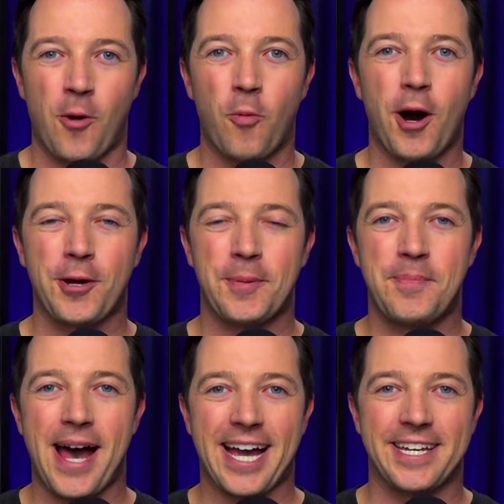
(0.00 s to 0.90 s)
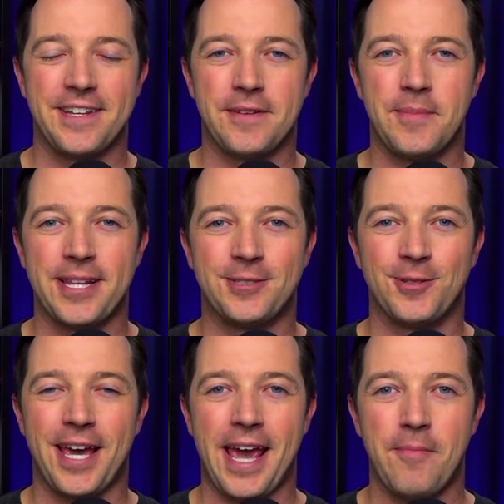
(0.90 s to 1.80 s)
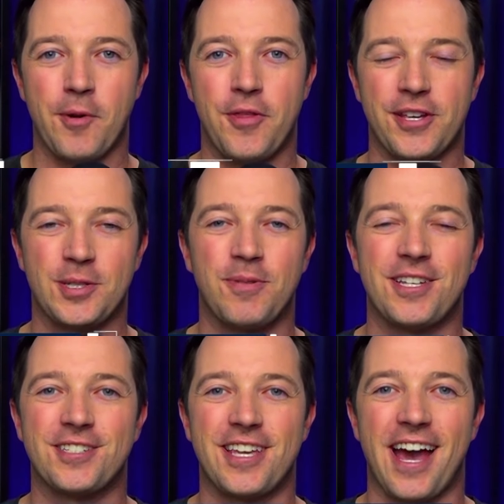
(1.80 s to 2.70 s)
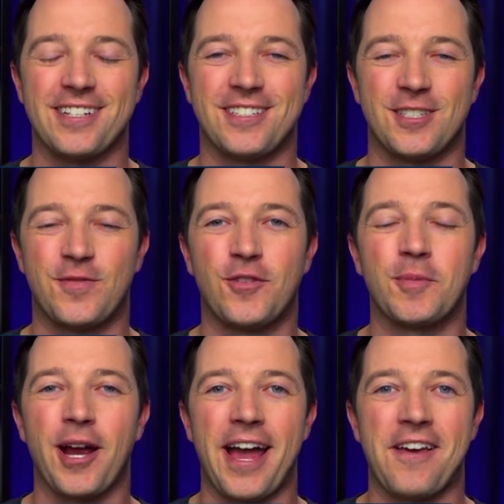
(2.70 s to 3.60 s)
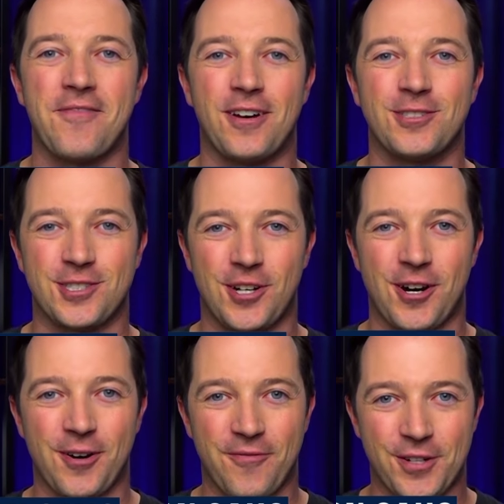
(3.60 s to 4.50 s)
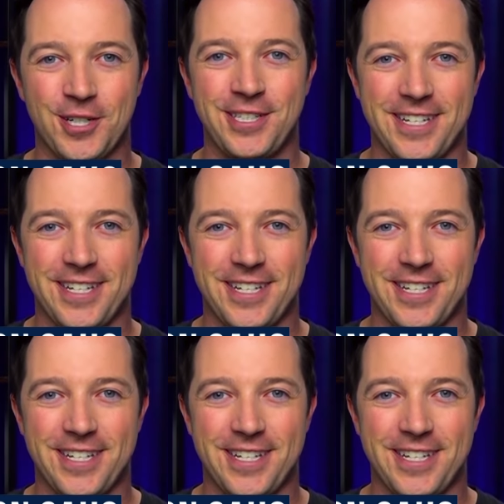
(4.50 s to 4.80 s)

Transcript: Welcome back into The Mental Game, where this week's guest is former NFL star Vernon